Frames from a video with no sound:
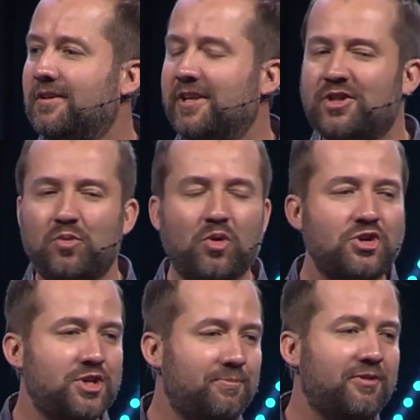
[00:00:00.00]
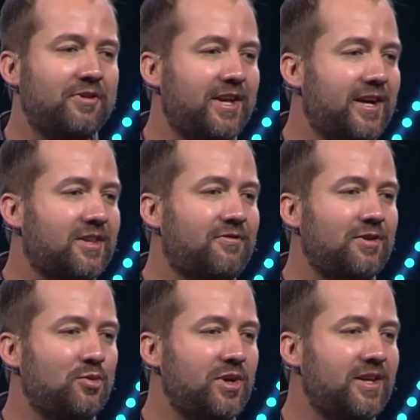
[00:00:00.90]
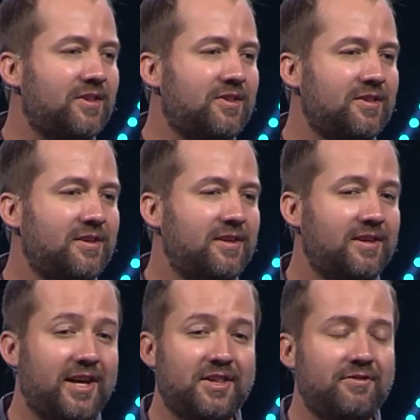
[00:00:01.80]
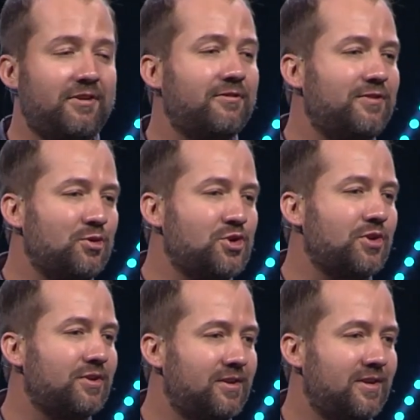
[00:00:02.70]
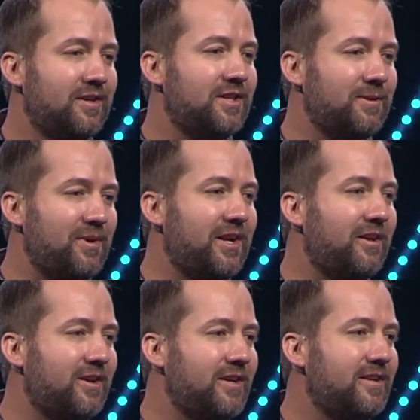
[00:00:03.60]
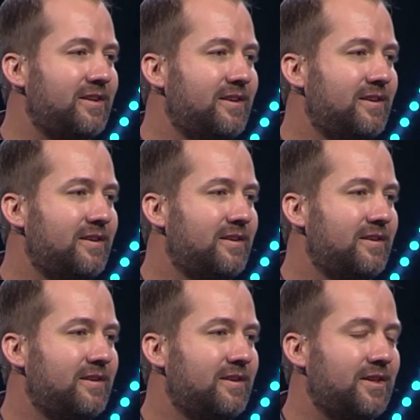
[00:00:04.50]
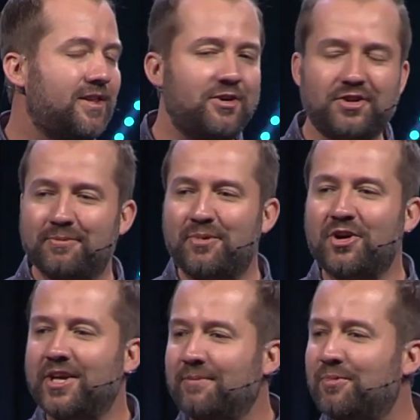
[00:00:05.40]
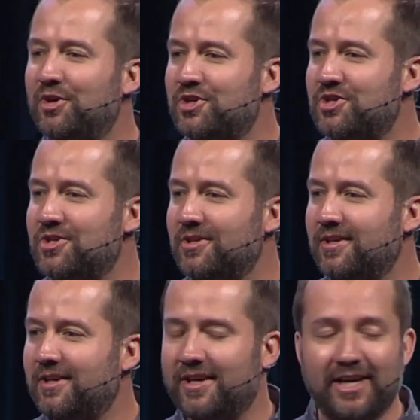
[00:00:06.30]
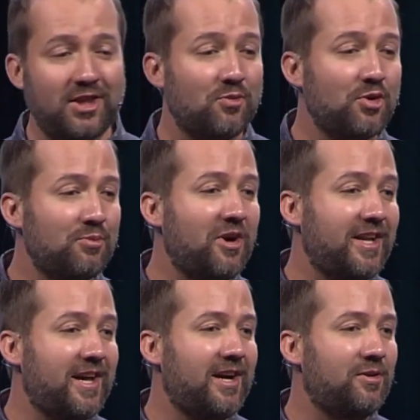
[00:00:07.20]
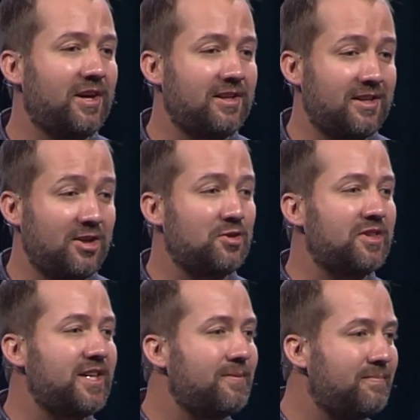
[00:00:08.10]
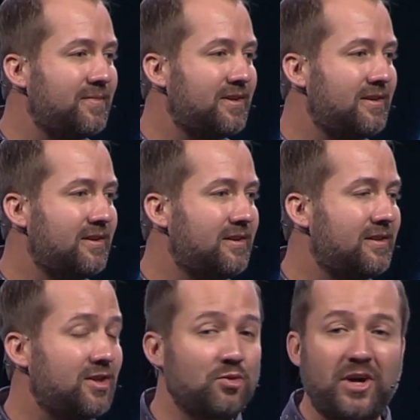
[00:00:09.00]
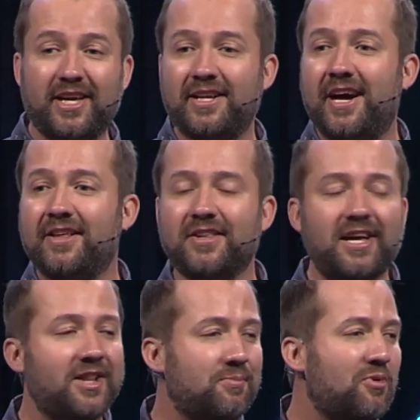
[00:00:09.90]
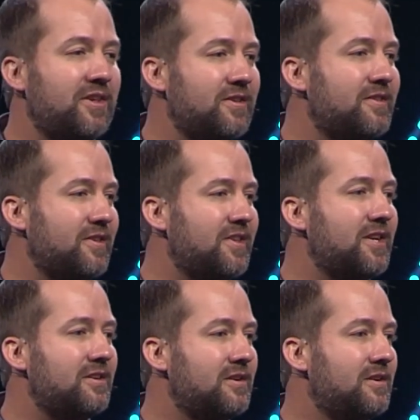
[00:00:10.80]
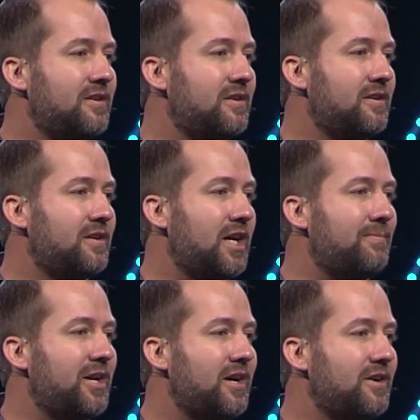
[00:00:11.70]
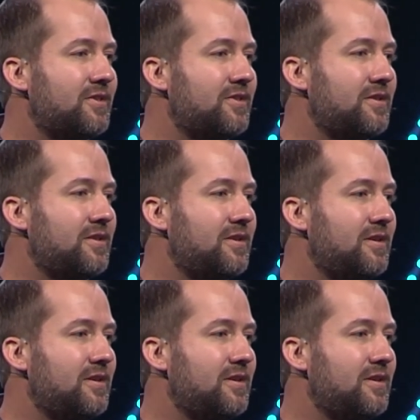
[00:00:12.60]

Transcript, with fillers: Let's worship over the next few weeks as if our future depended on it. There's a burning bush in the room right now. Do you see him? You recognize that God's presence is here among us?